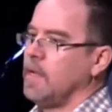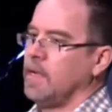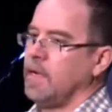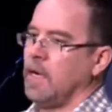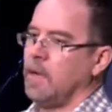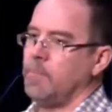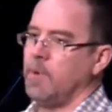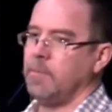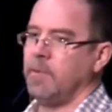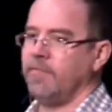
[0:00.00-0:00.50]

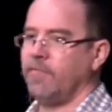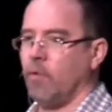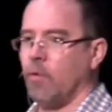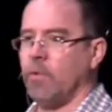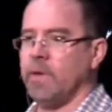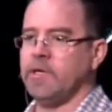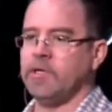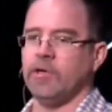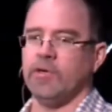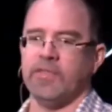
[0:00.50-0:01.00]
But before
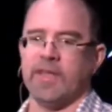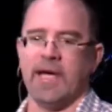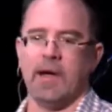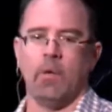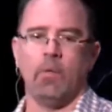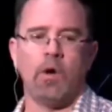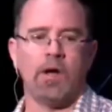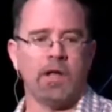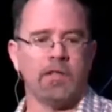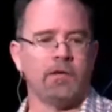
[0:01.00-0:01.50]
we do
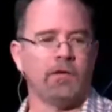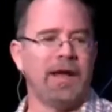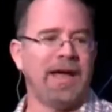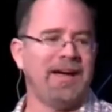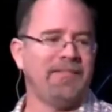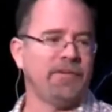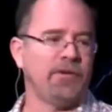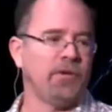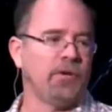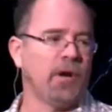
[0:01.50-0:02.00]
that, one other
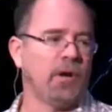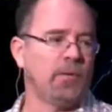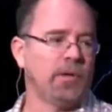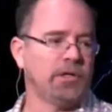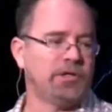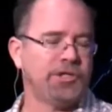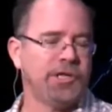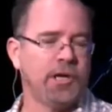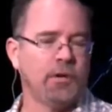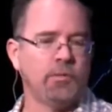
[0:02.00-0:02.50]
avenue I
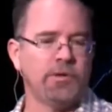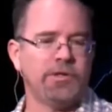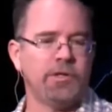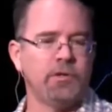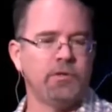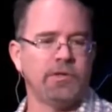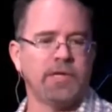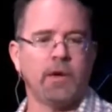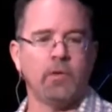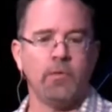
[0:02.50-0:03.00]
want to share with
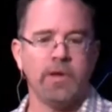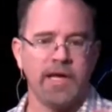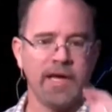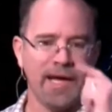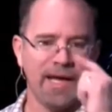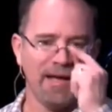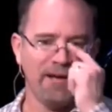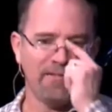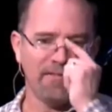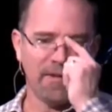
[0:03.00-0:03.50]
you that we
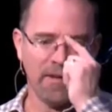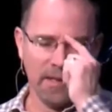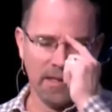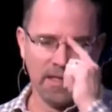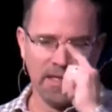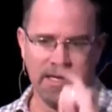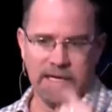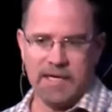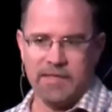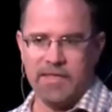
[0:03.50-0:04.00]
have
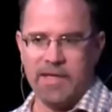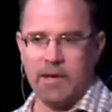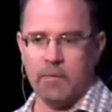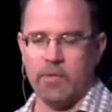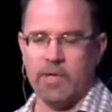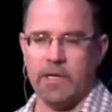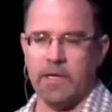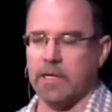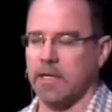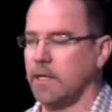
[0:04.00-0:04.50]
and that
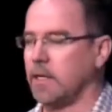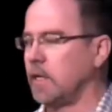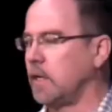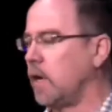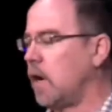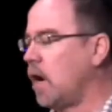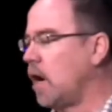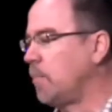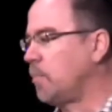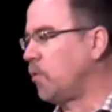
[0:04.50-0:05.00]
we
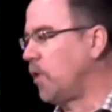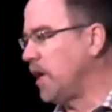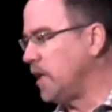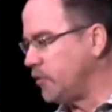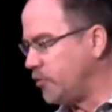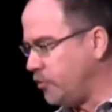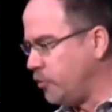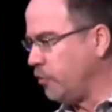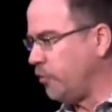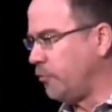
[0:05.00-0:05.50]
operate
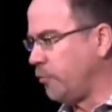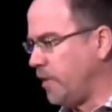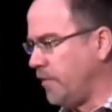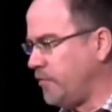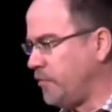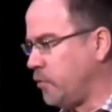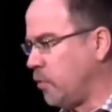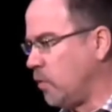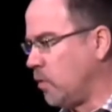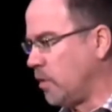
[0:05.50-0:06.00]
is 2
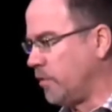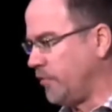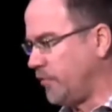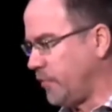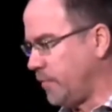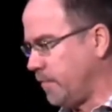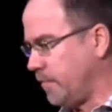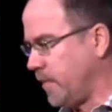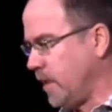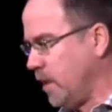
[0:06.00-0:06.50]
thrift stores.
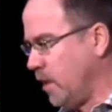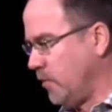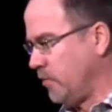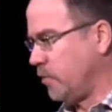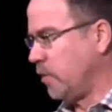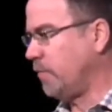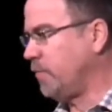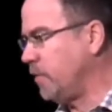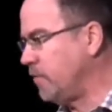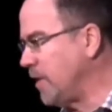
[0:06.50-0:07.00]

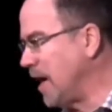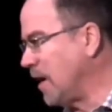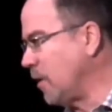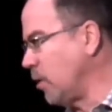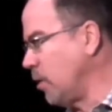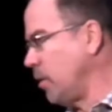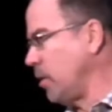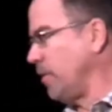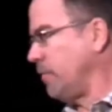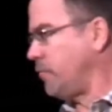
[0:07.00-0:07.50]
So if you've not
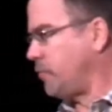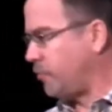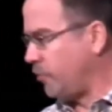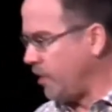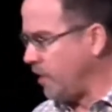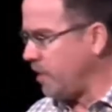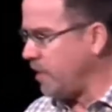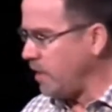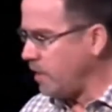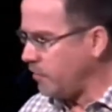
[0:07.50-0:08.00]
heard of
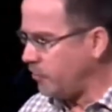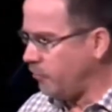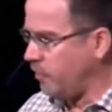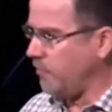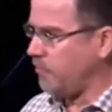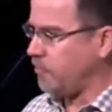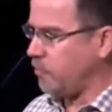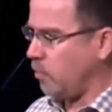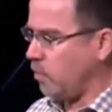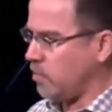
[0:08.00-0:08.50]
Trinity
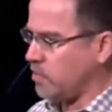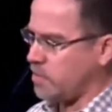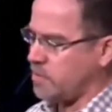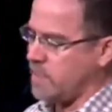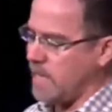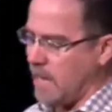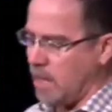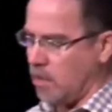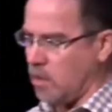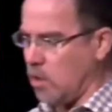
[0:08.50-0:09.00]
Thrift Stores, it's
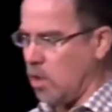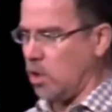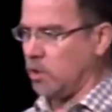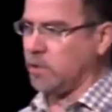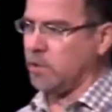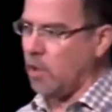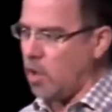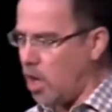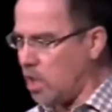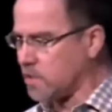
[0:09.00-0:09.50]
now
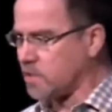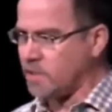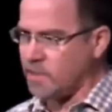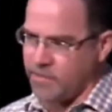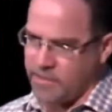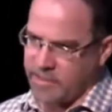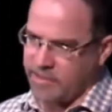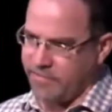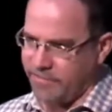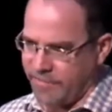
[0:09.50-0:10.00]
called Lost
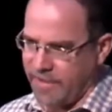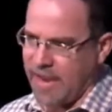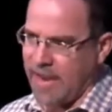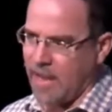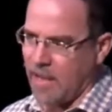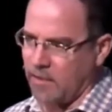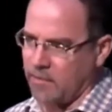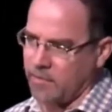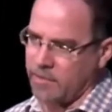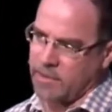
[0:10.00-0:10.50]
Then
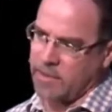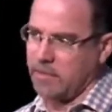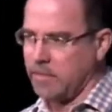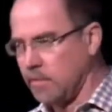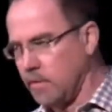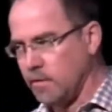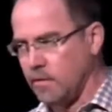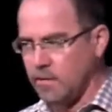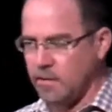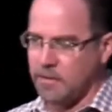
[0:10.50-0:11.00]
Found,
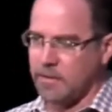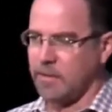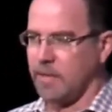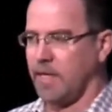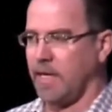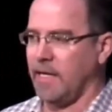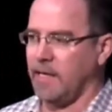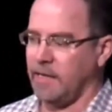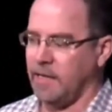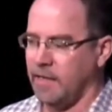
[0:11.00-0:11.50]

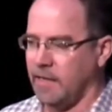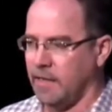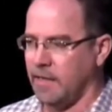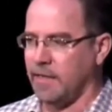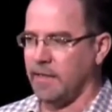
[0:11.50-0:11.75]
and